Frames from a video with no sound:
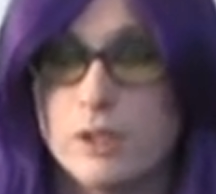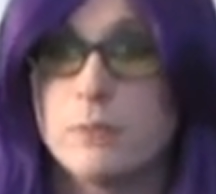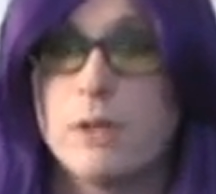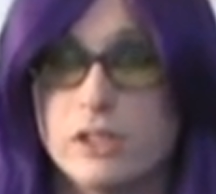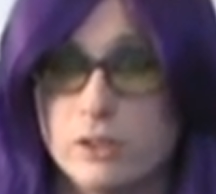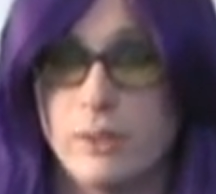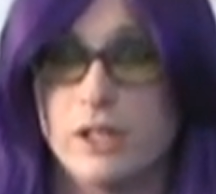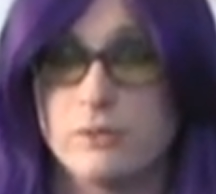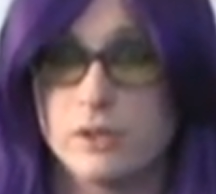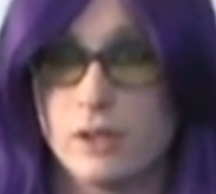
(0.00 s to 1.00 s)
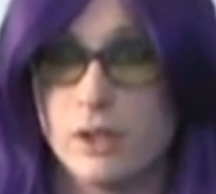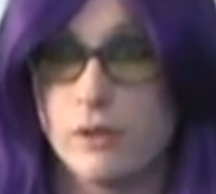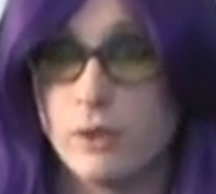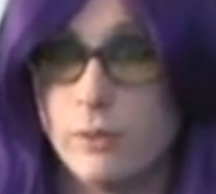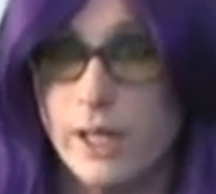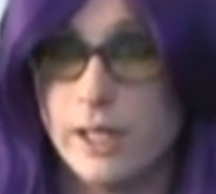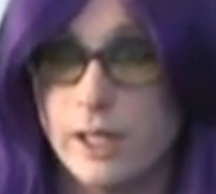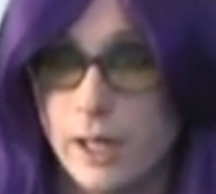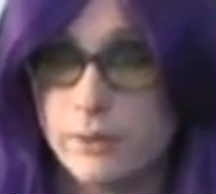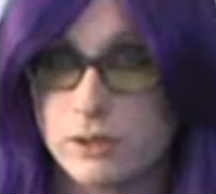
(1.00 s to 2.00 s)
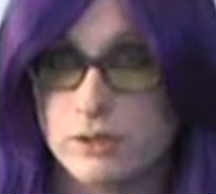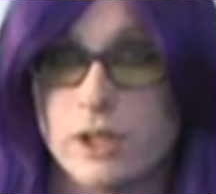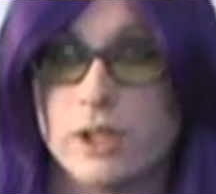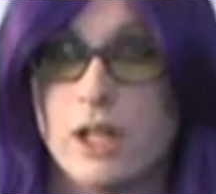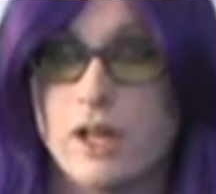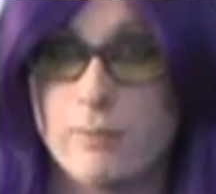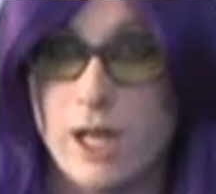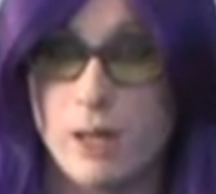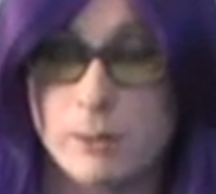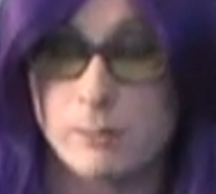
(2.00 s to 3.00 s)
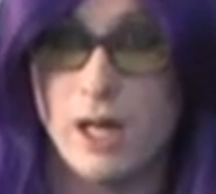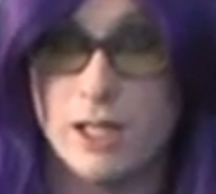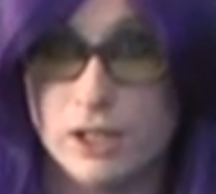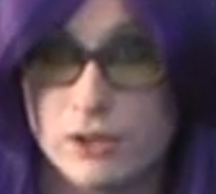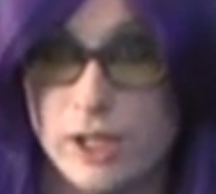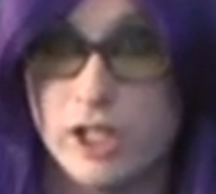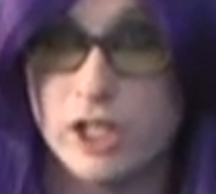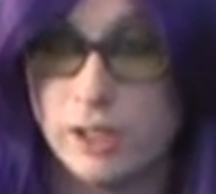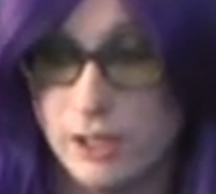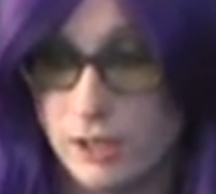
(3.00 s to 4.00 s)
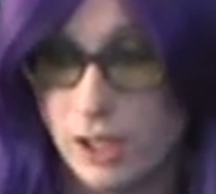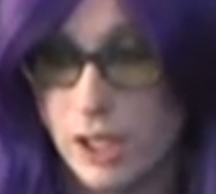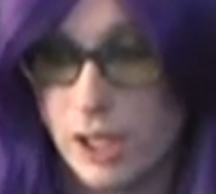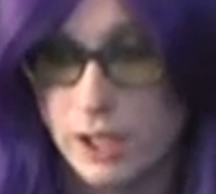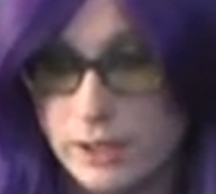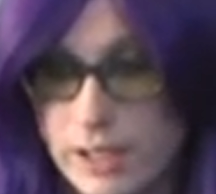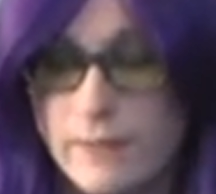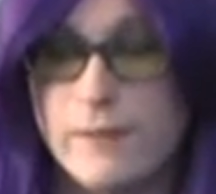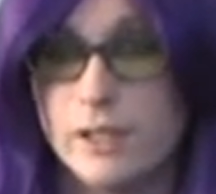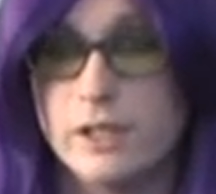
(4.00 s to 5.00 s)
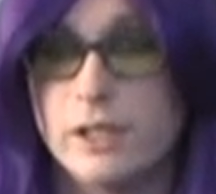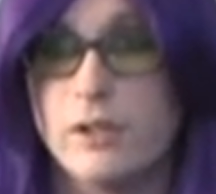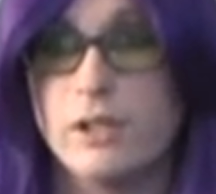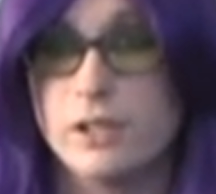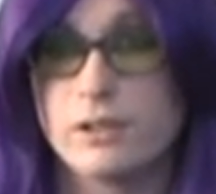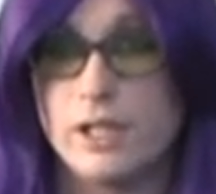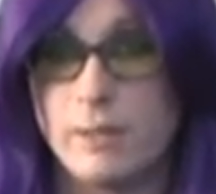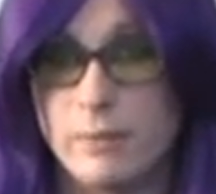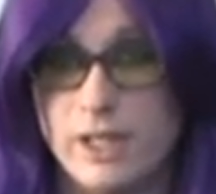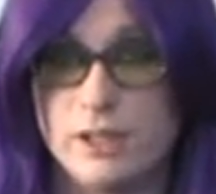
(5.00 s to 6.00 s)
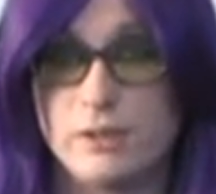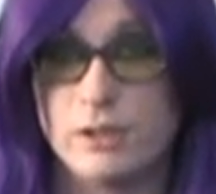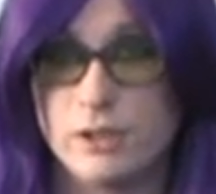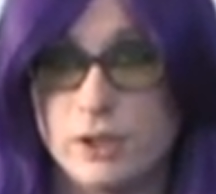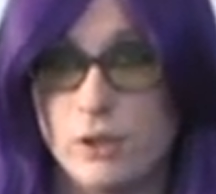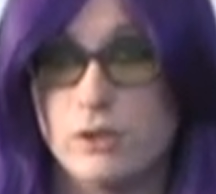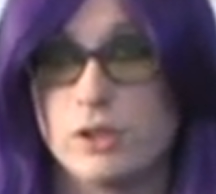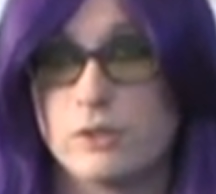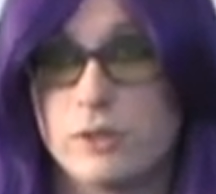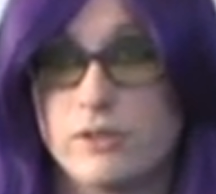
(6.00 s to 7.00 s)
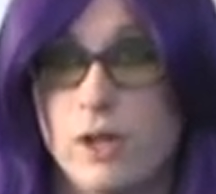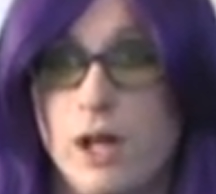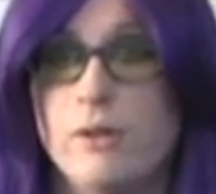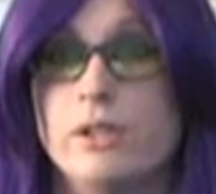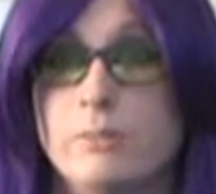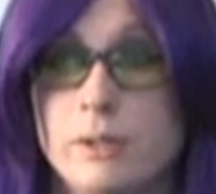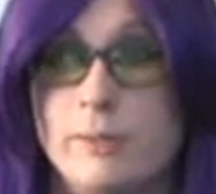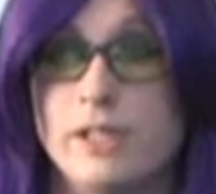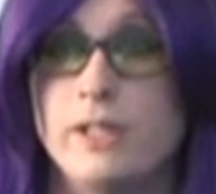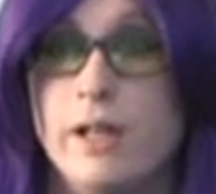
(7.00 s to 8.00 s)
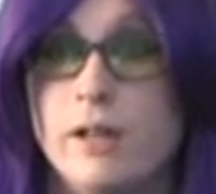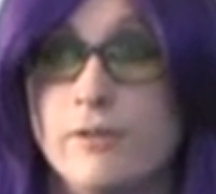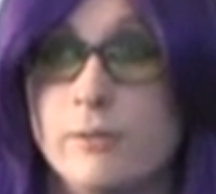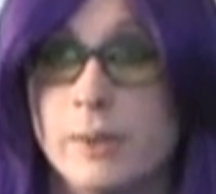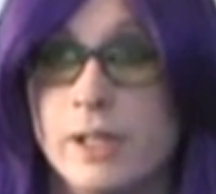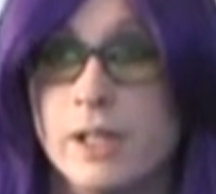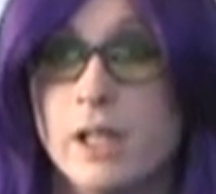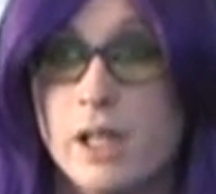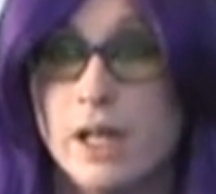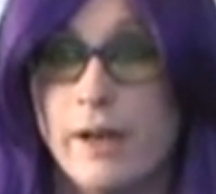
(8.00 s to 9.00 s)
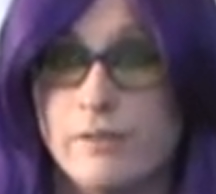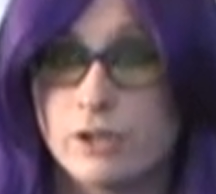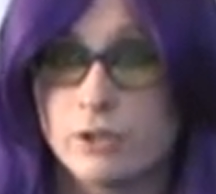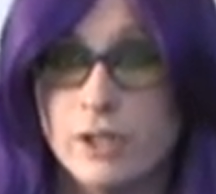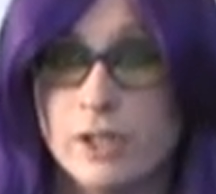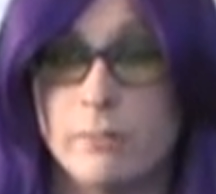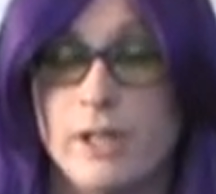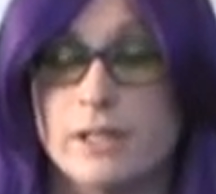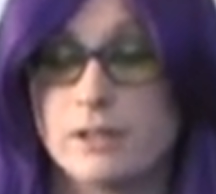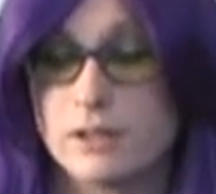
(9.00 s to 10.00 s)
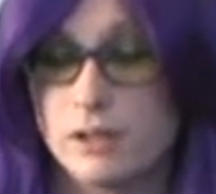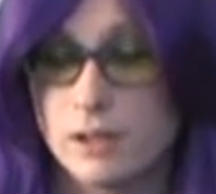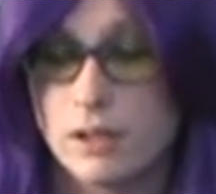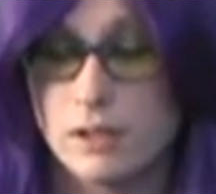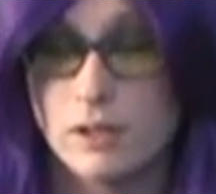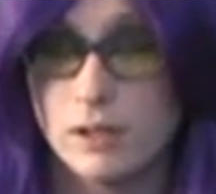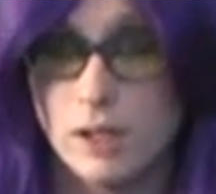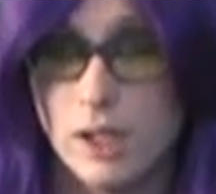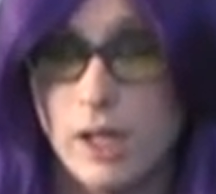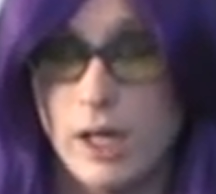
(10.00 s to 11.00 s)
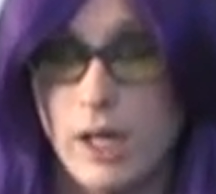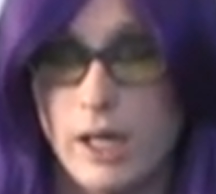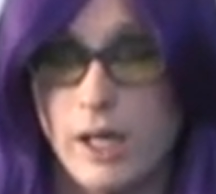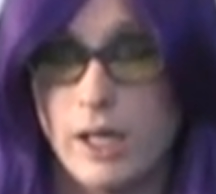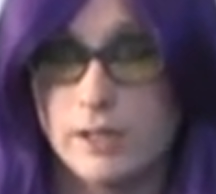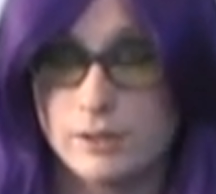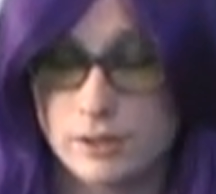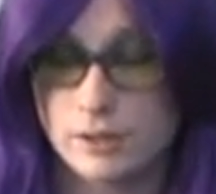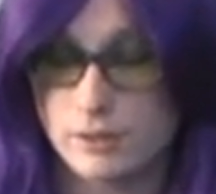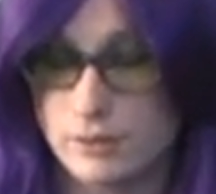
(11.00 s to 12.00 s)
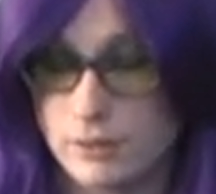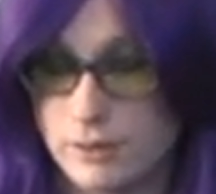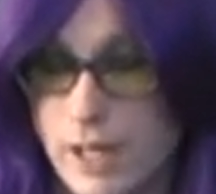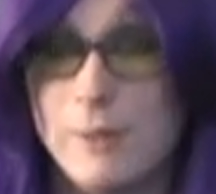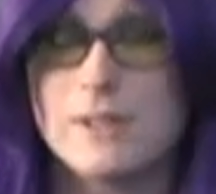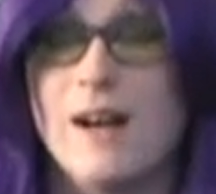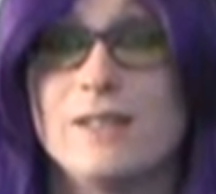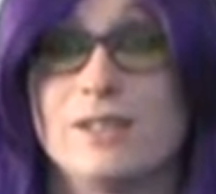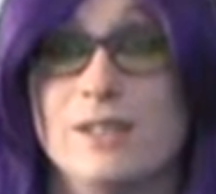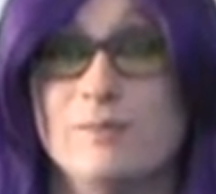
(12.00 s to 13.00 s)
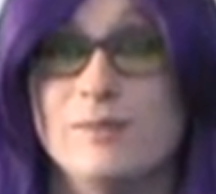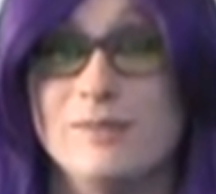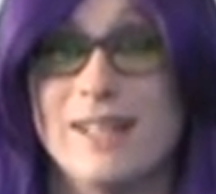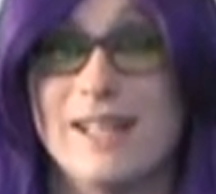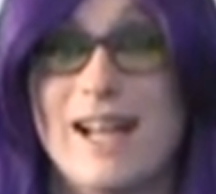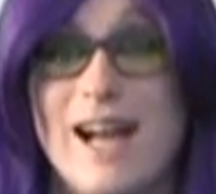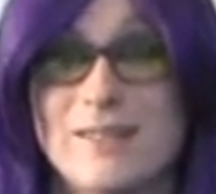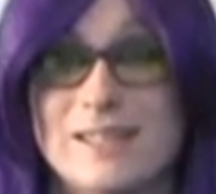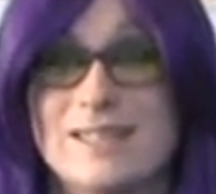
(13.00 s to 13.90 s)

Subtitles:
your muscle mass will start going away, and I was losing a lot of my upper body strength, and definitely noticed that my shoulders, which have always been a big tell for me, have shrunk a bit. And that was awesome. Like, I was